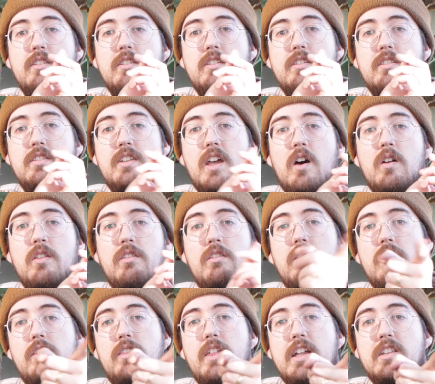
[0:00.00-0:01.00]
is south,
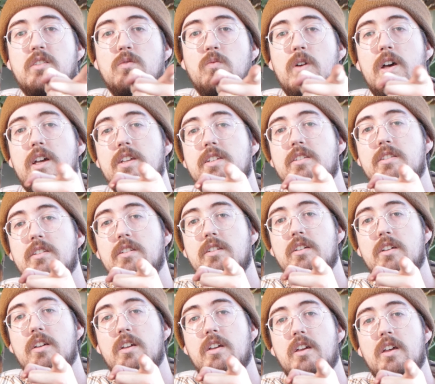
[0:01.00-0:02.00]
that's west,
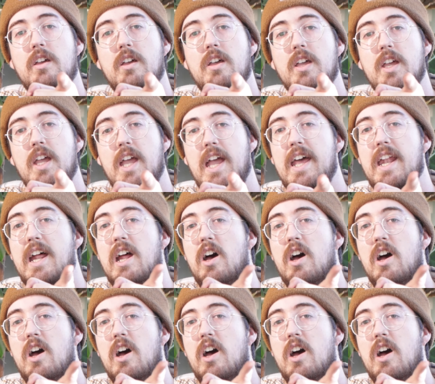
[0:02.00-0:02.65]
and